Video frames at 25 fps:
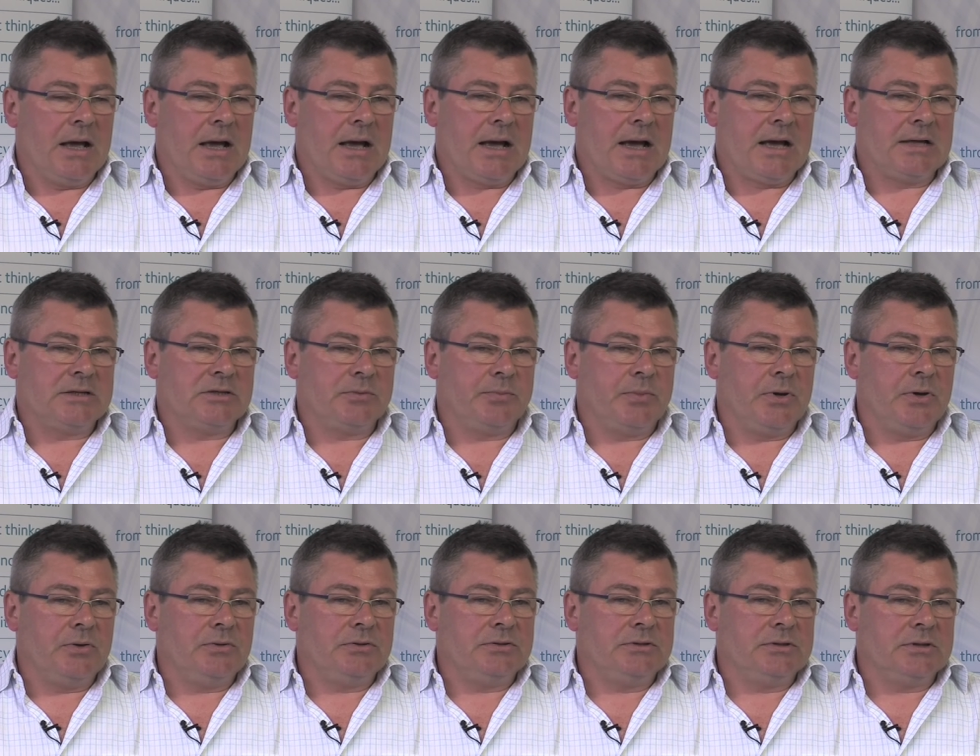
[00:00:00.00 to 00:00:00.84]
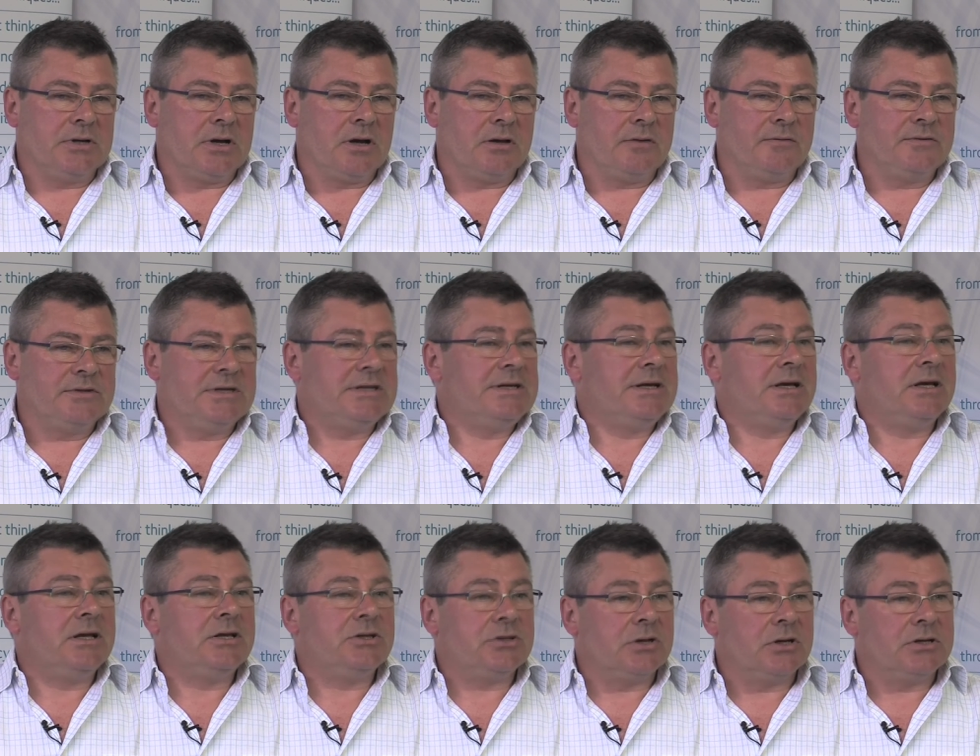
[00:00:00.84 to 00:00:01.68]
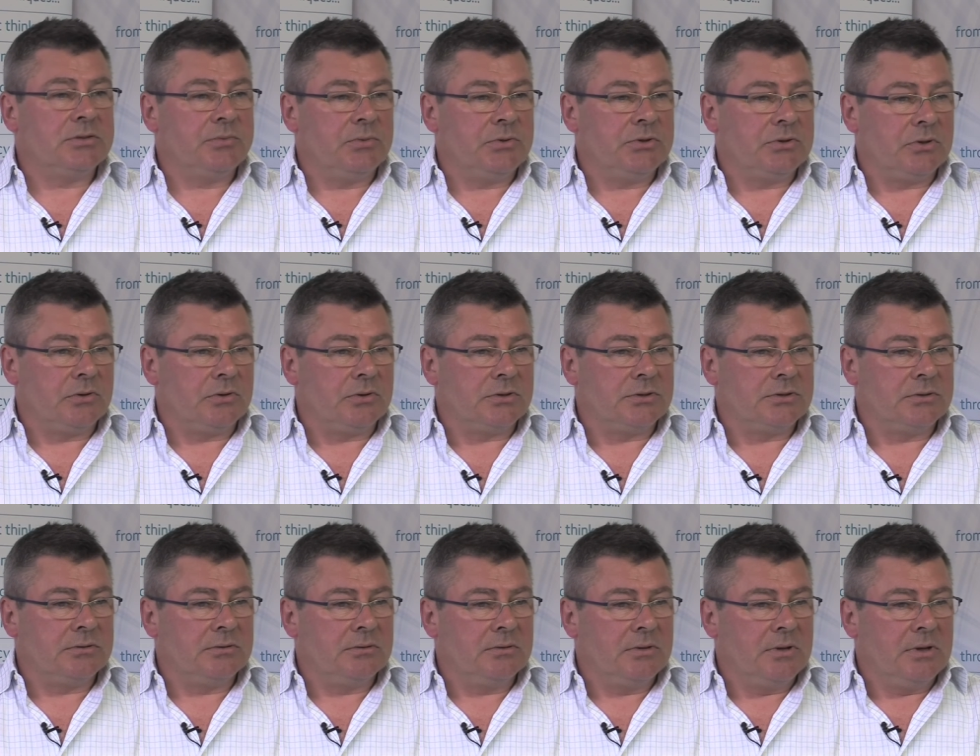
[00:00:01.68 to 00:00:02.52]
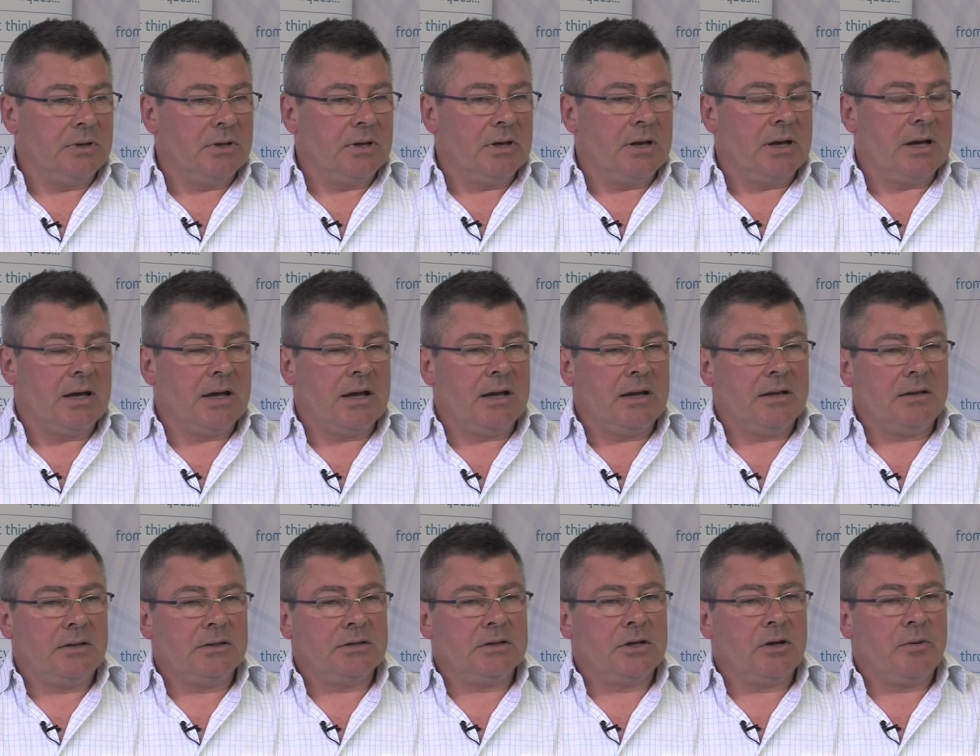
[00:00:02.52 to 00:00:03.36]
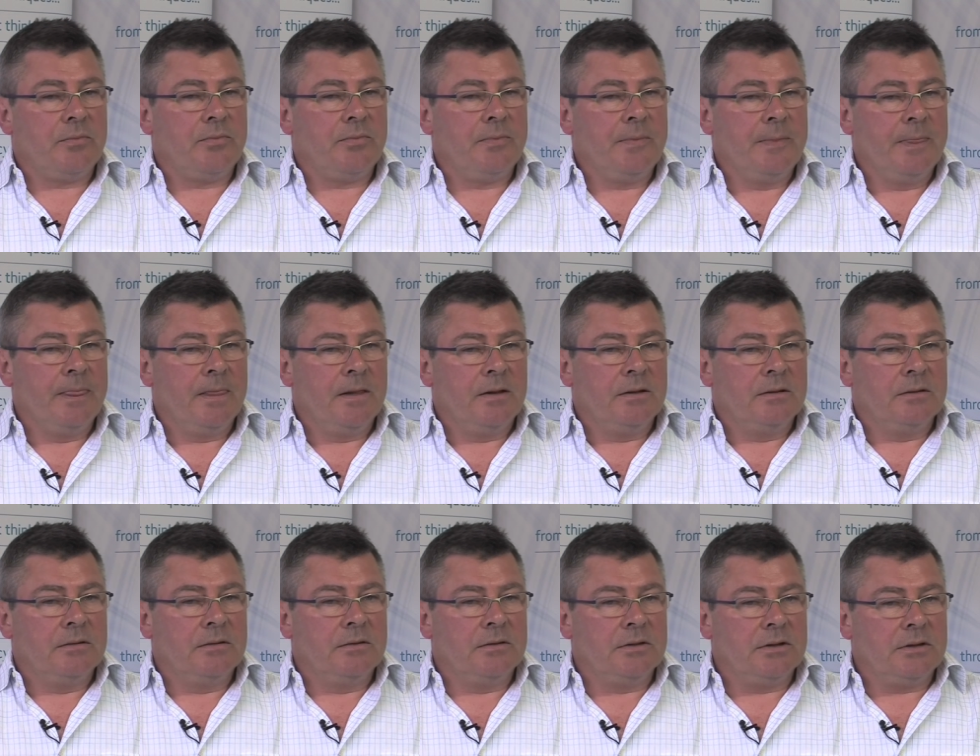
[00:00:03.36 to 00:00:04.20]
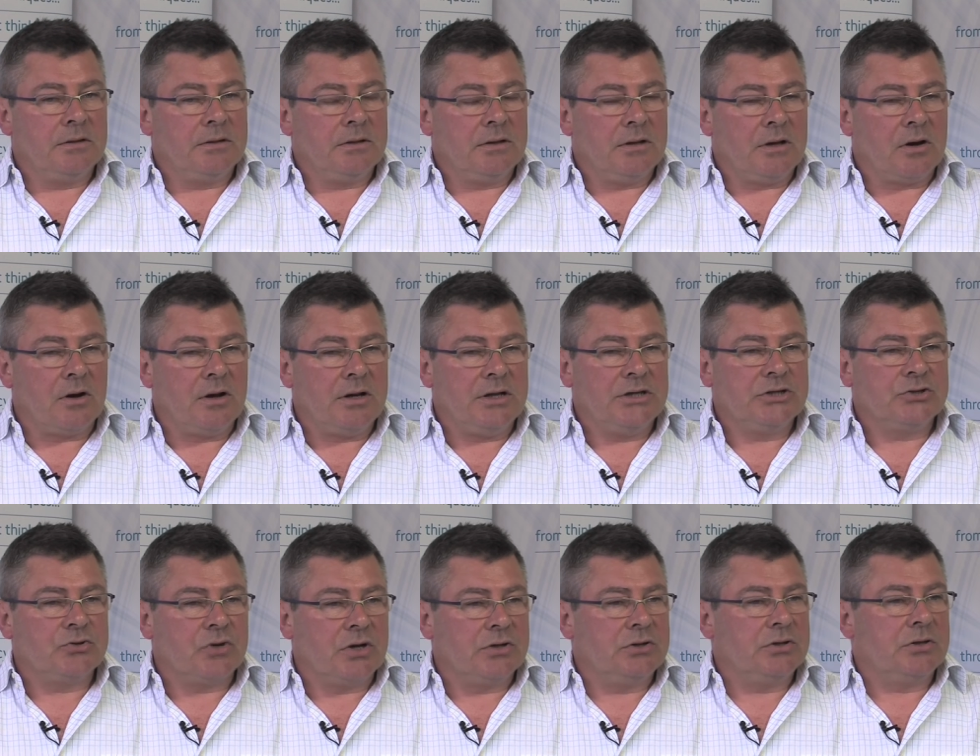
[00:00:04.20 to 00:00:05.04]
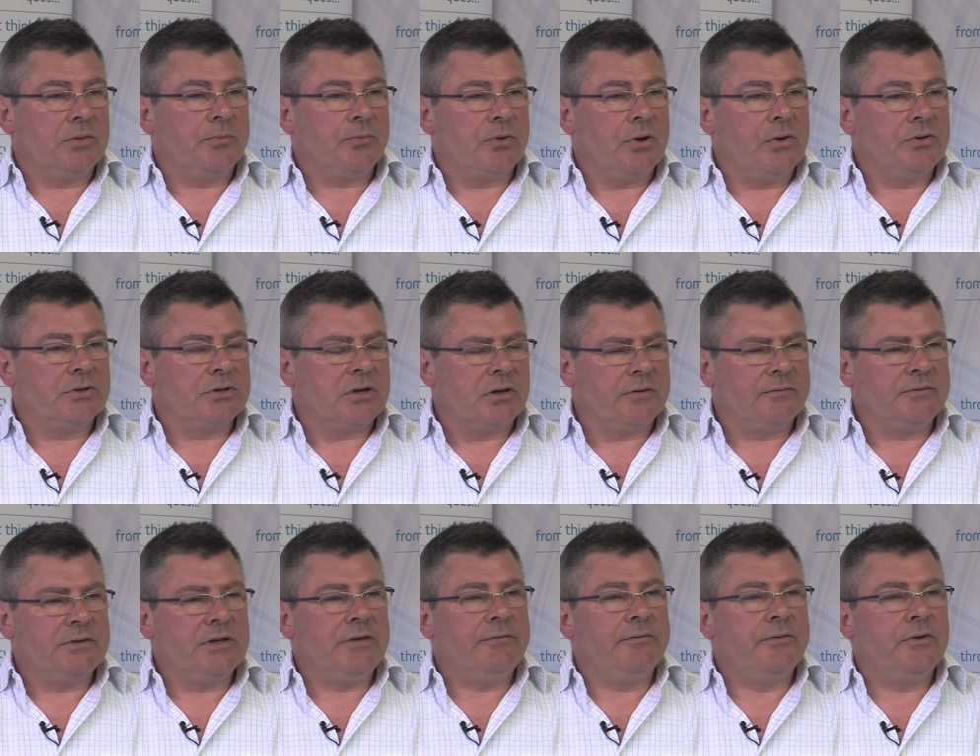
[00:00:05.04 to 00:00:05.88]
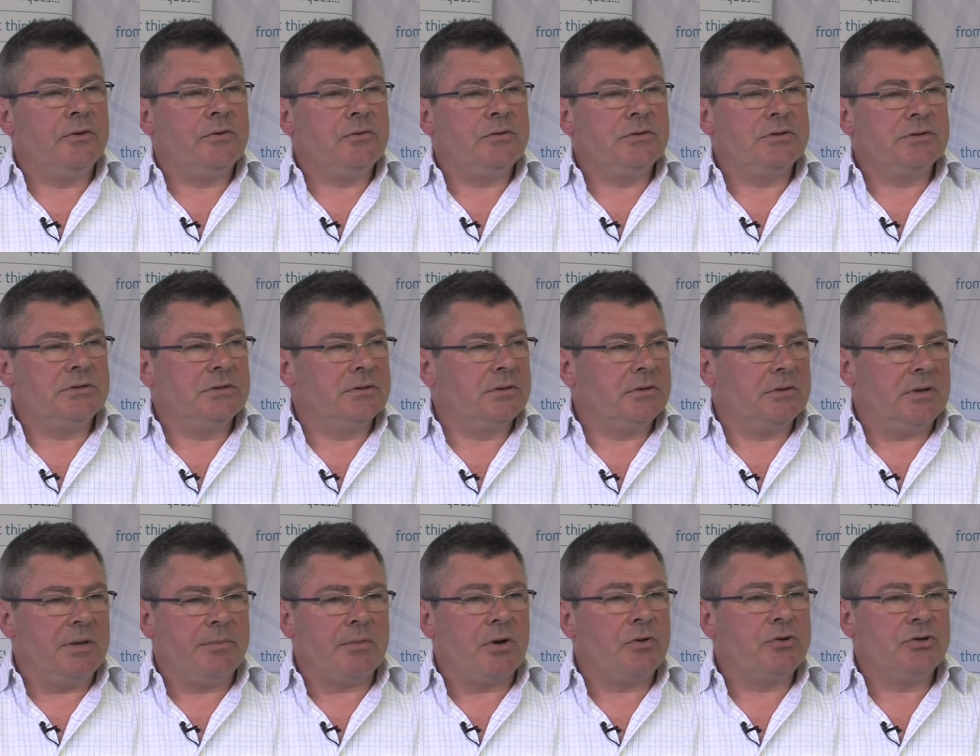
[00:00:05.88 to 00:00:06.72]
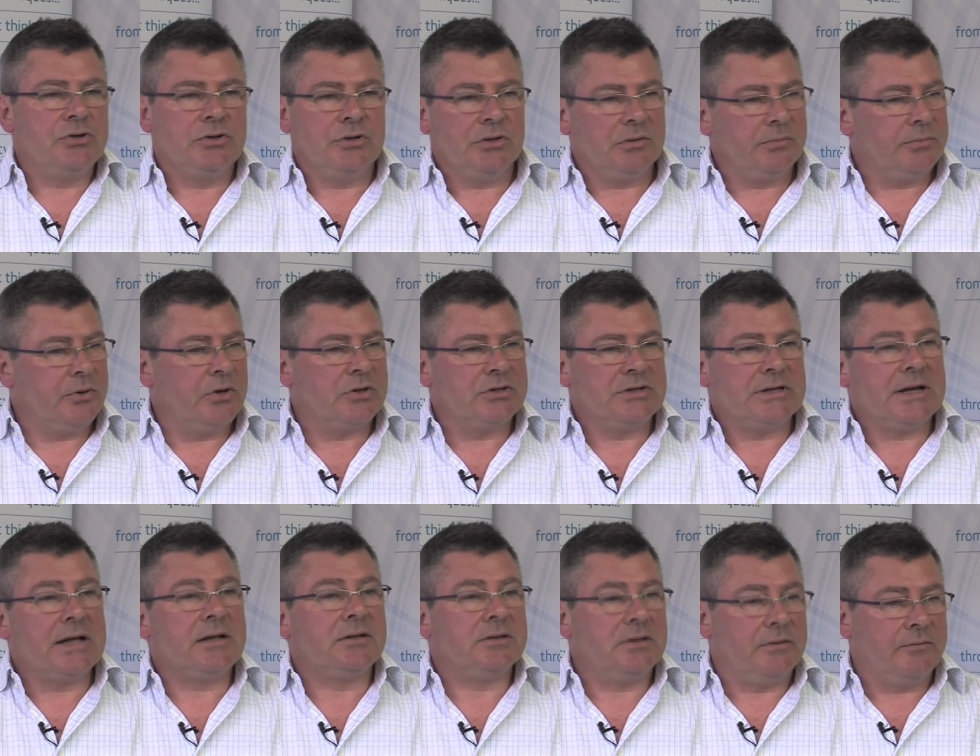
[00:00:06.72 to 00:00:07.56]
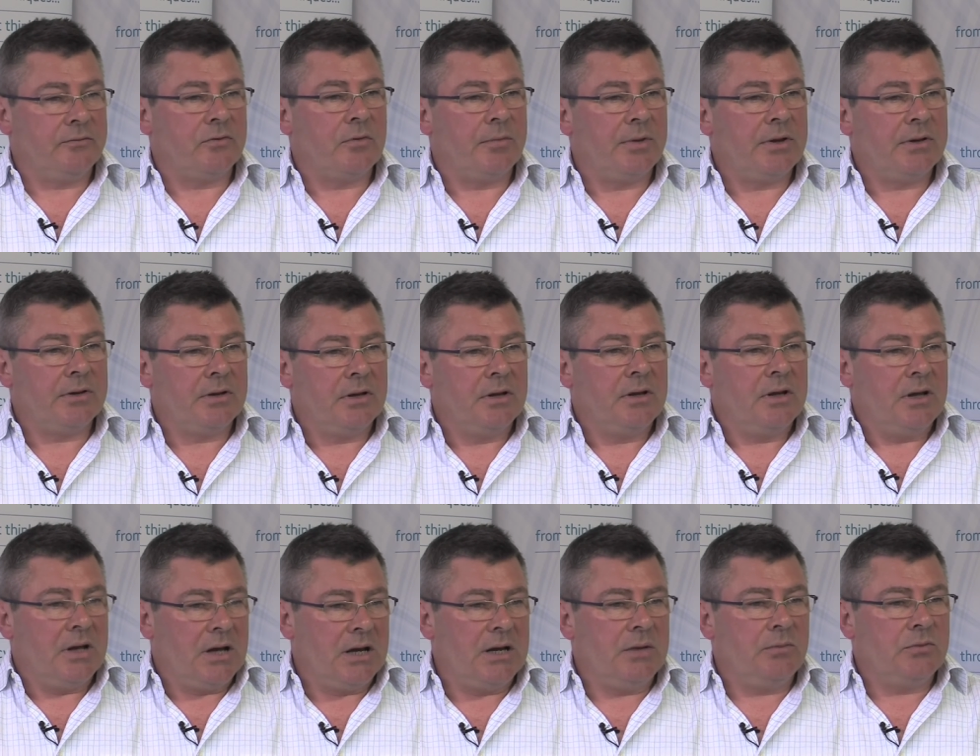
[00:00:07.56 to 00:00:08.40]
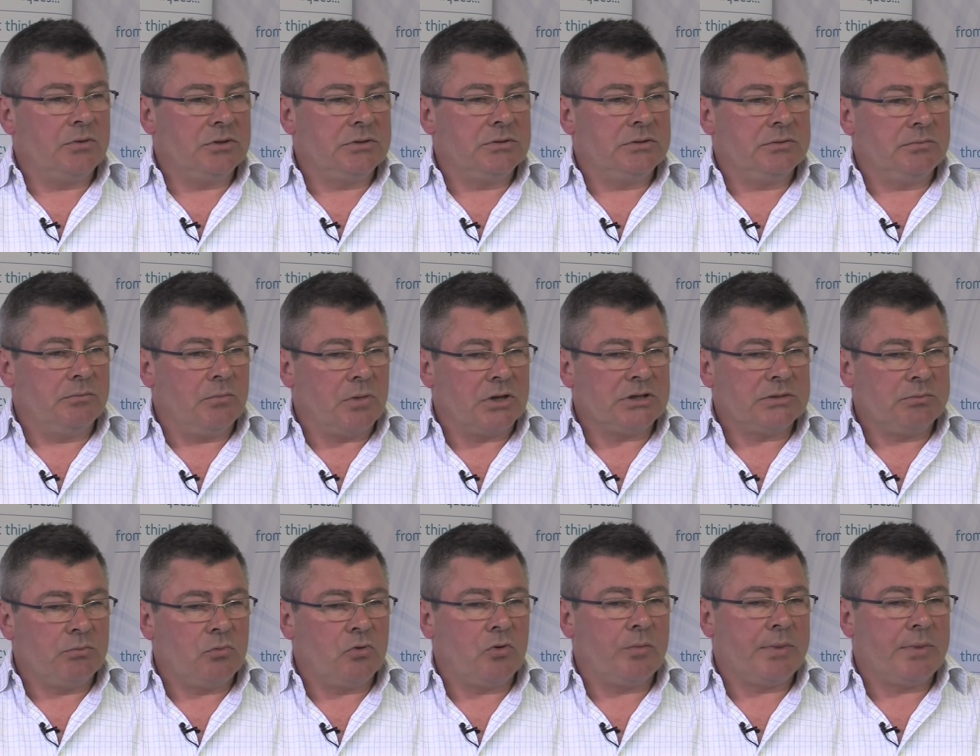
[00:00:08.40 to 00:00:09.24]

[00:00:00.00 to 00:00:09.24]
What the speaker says: as opposed to kind of sitting in judgment on us. And the highly structured approach kind of defused emotion and personality from it, and it was much more